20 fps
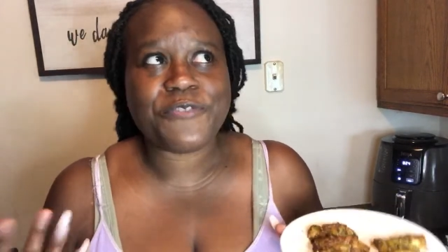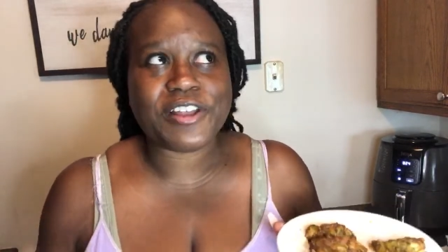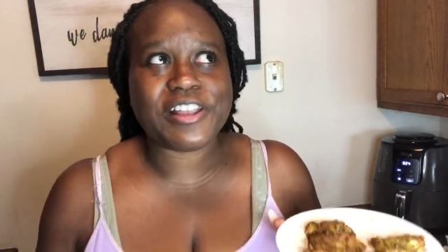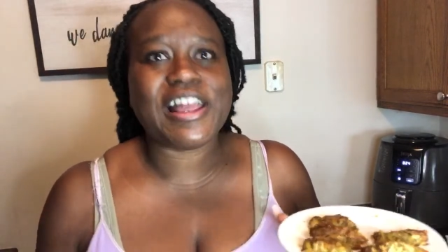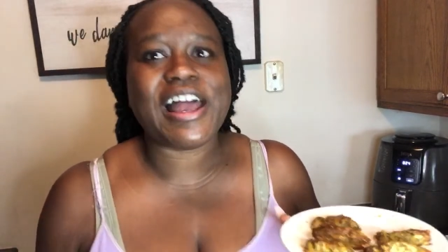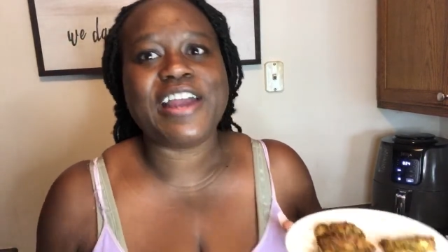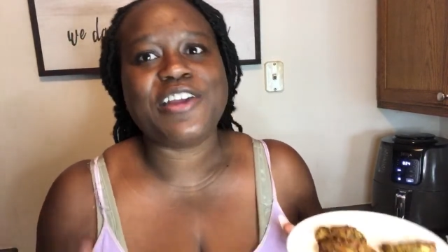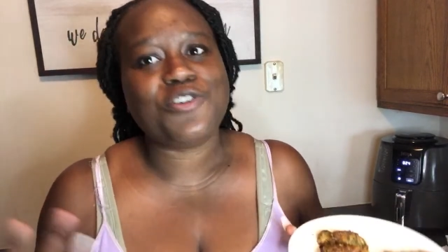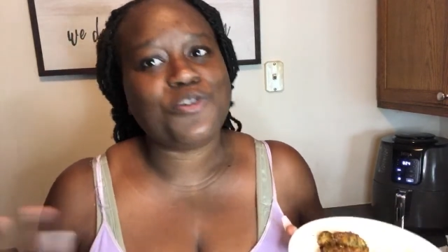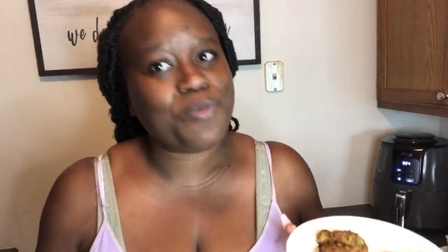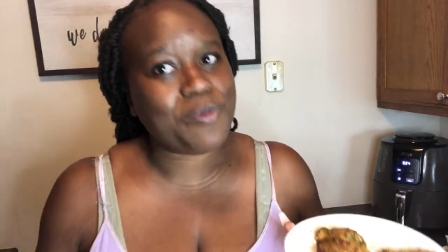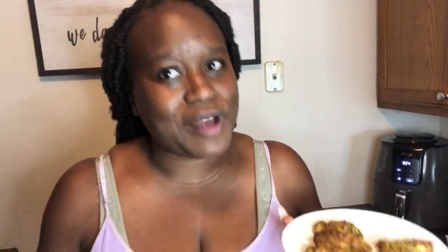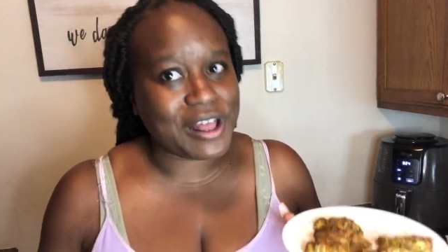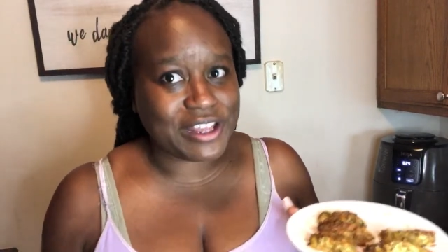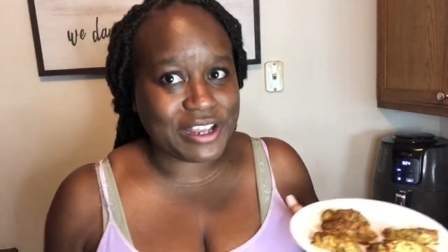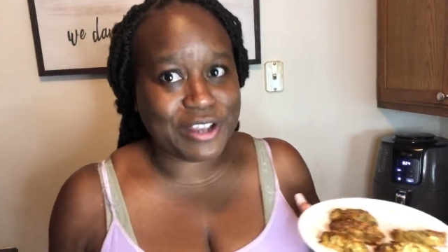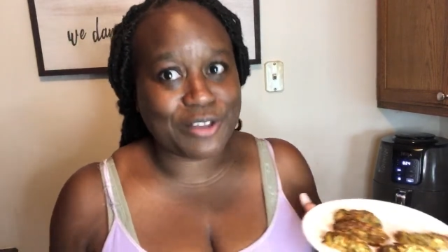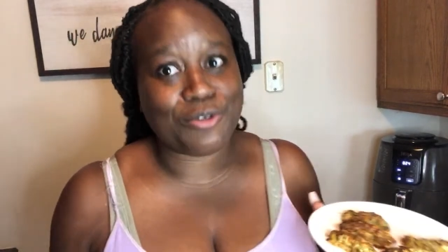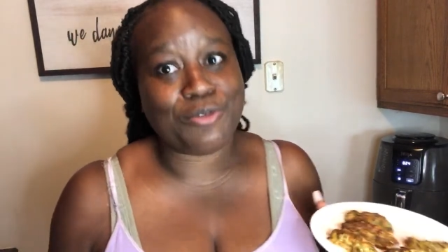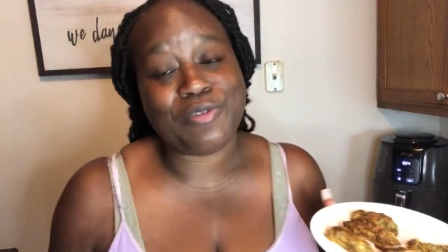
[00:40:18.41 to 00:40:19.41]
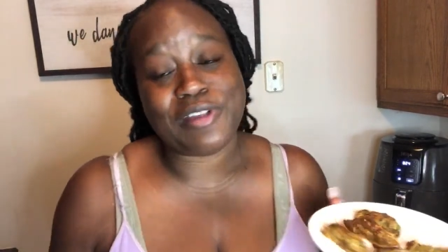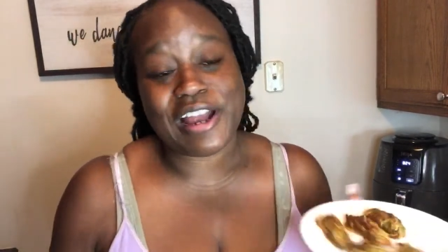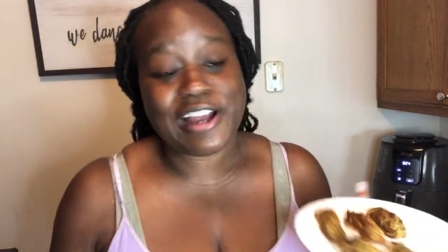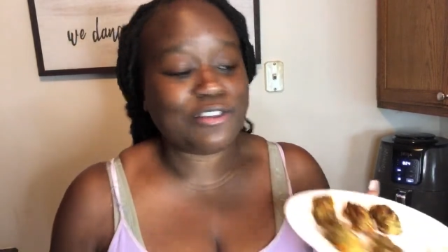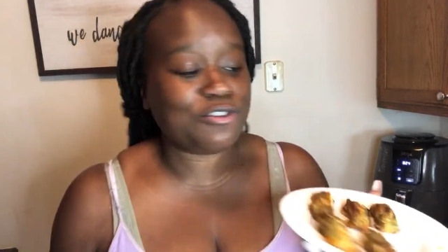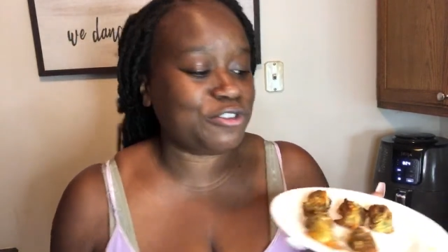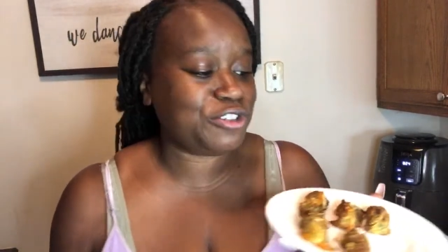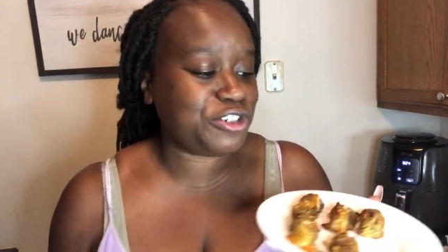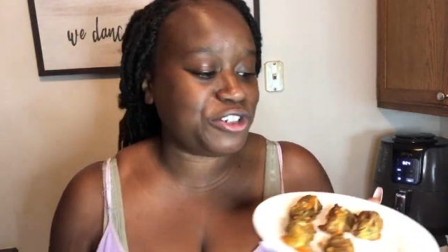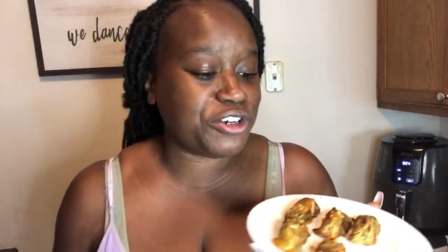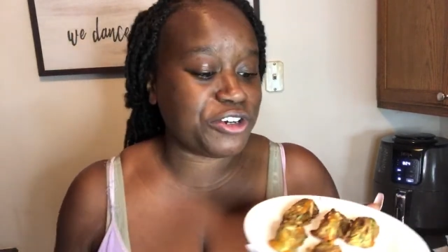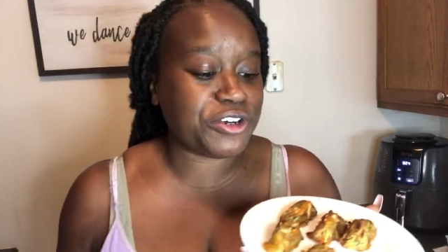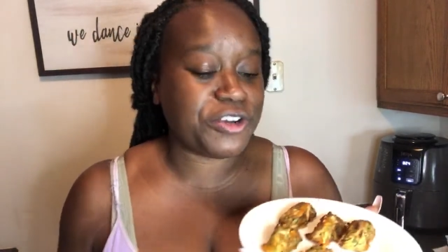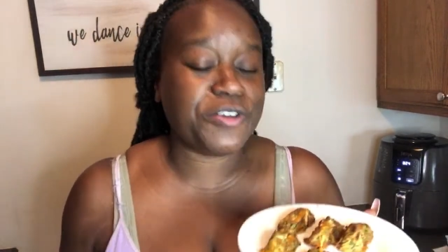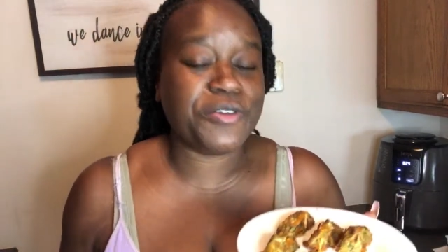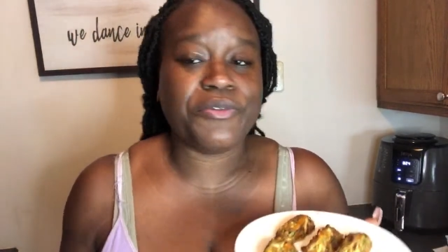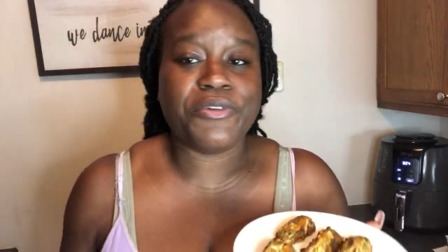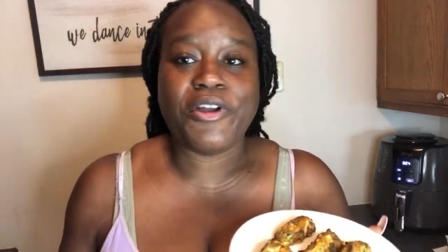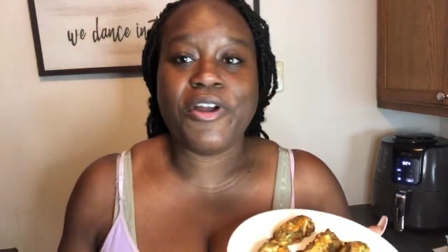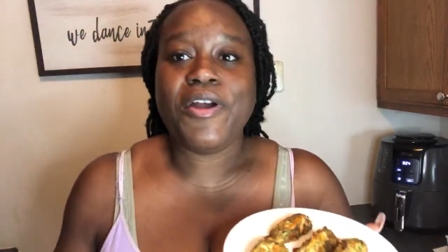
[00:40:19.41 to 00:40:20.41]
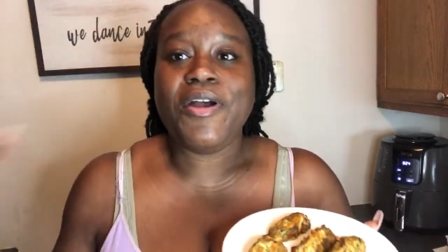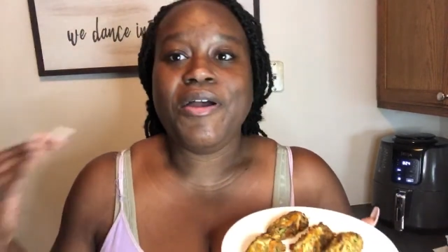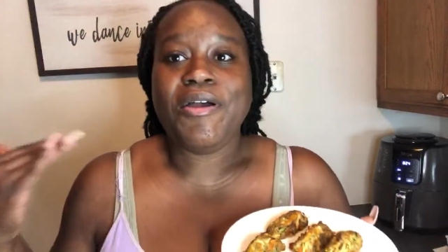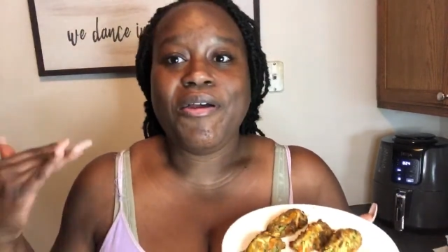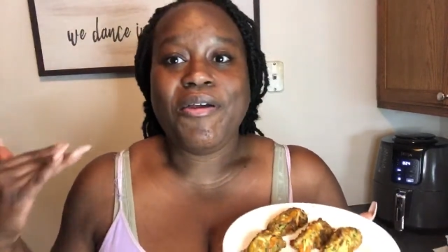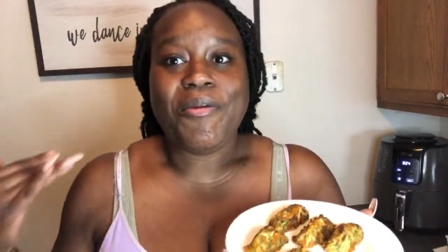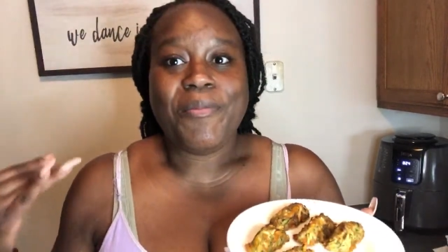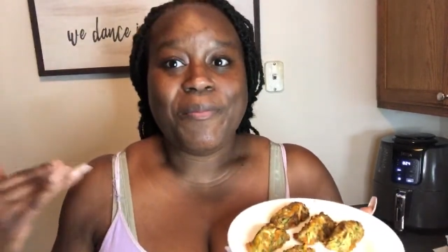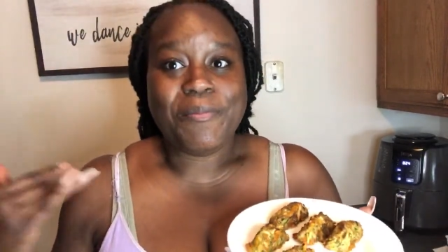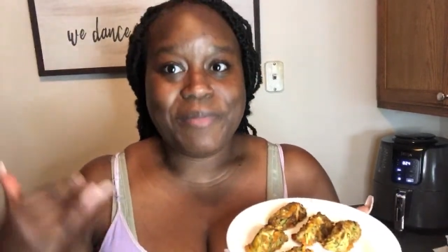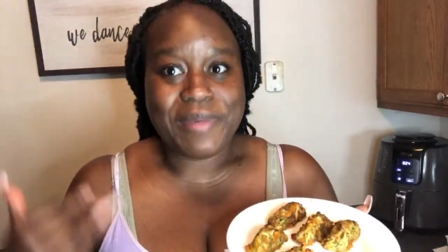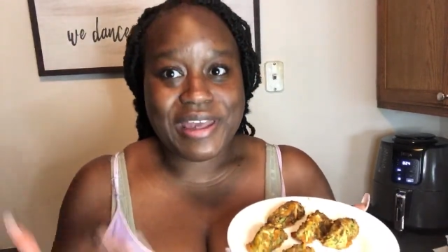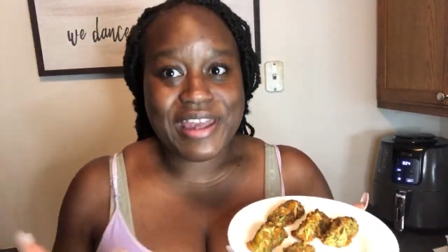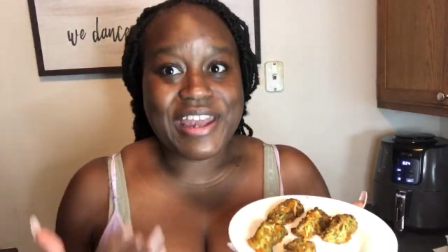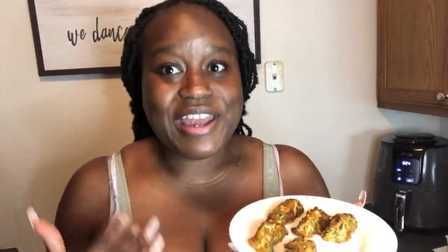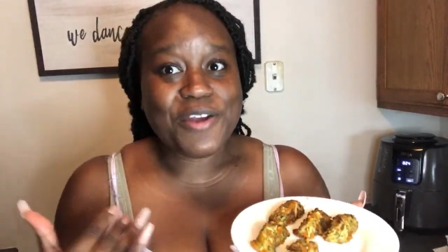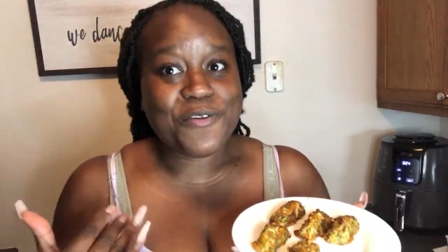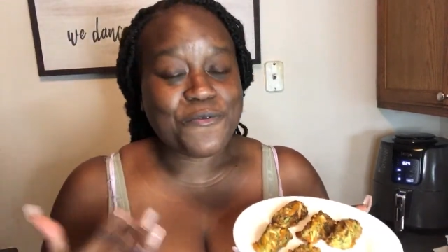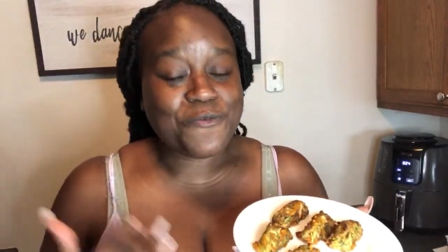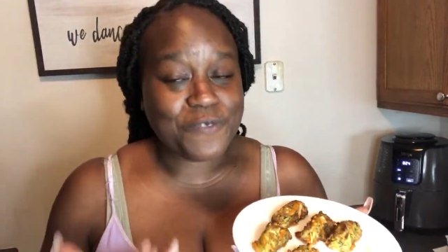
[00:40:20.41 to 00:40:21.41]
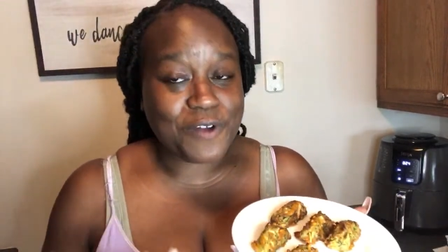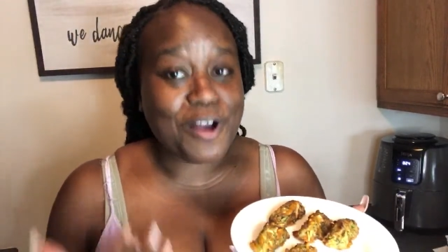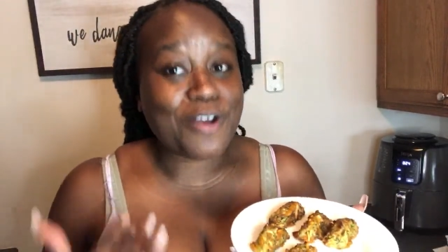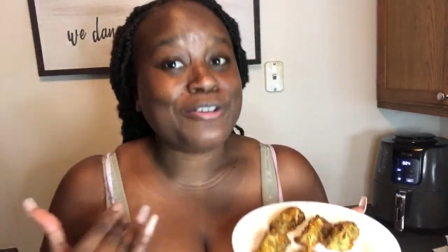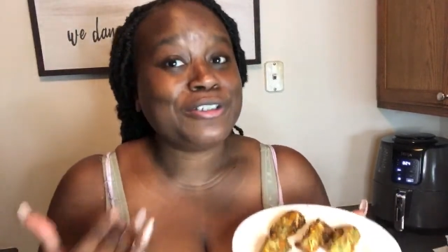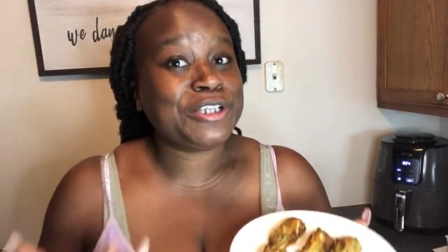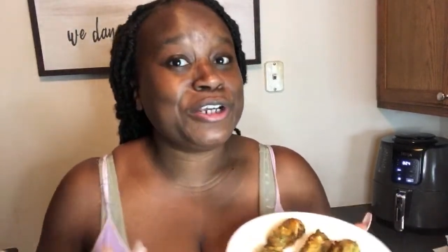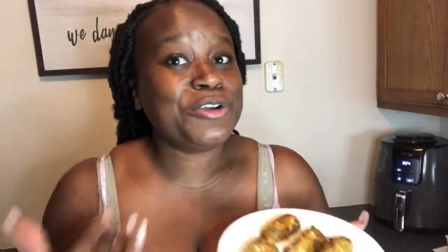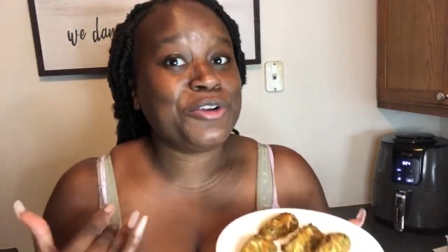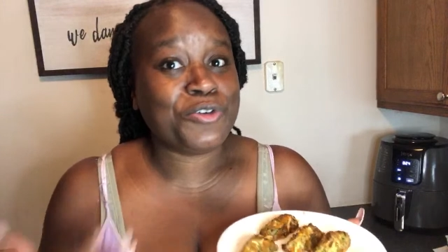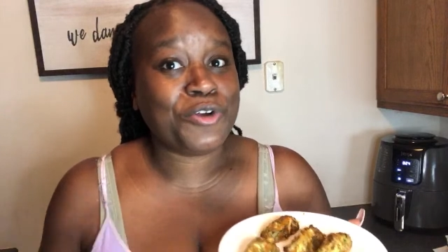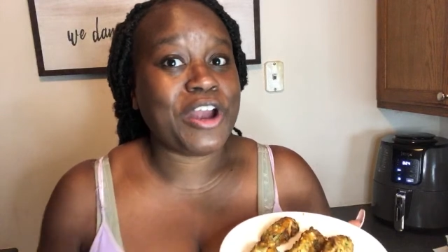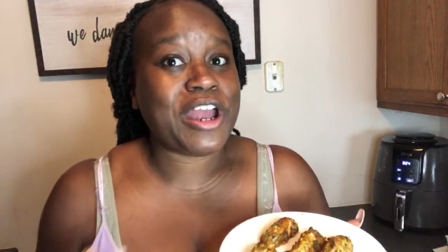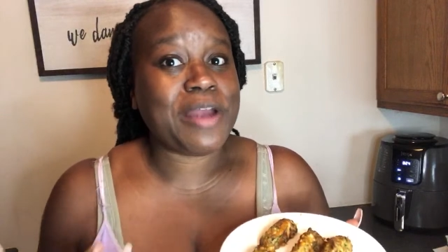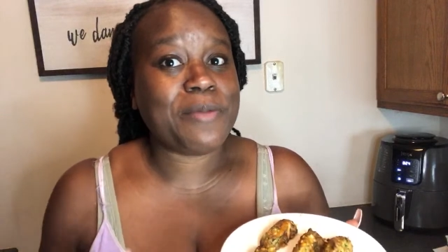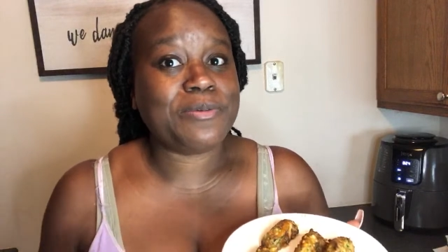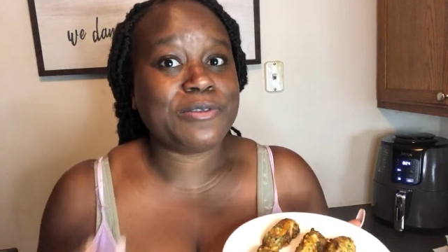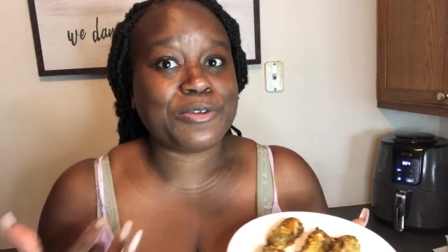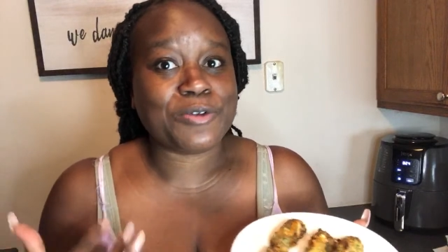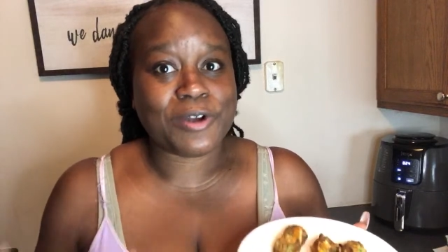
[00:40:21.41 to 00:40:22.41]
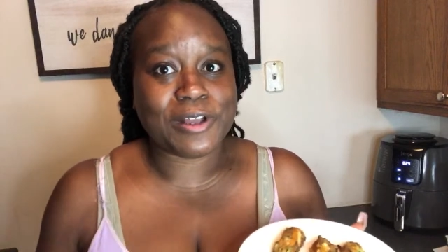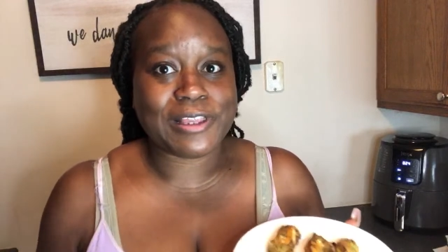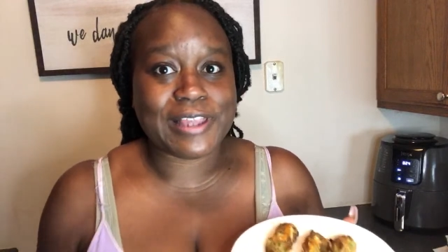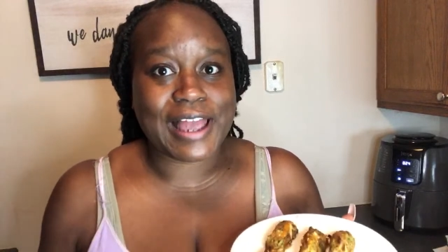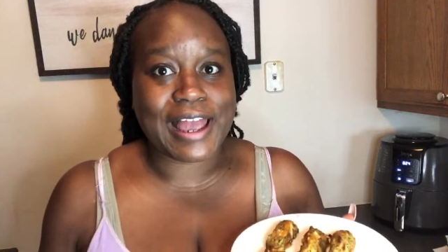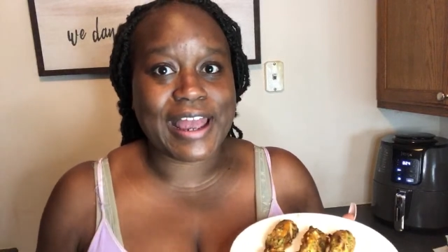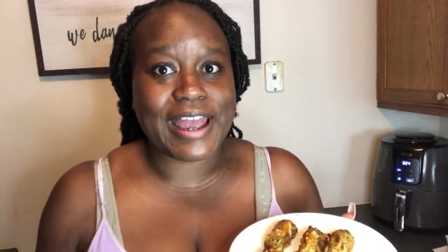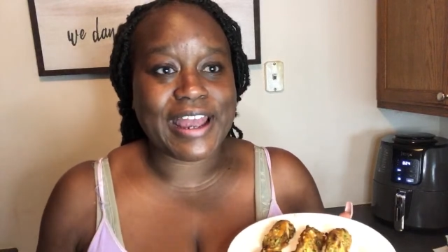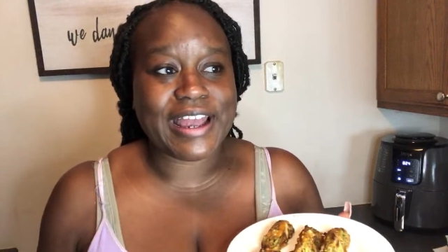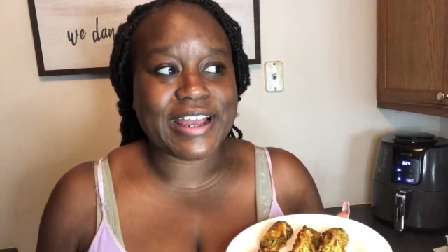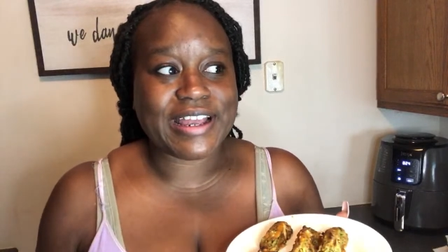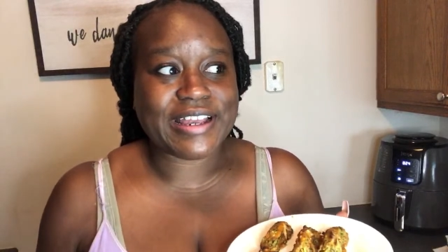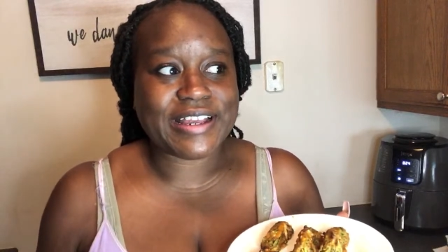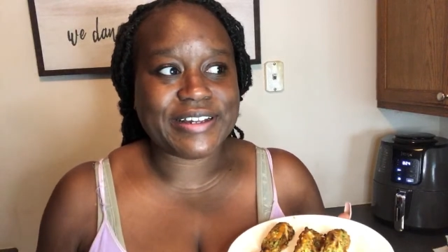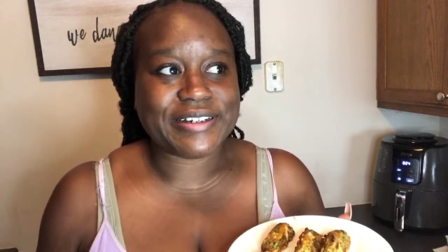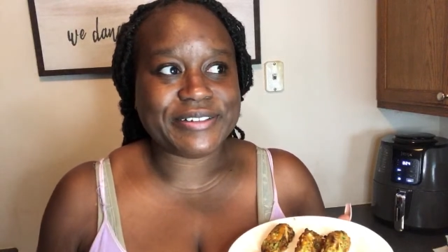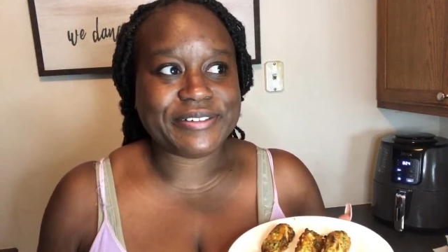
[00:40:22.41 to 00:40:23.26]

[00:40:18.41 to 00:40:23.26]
I feel like you probably can do natural sugar. Me and frozen grapes are like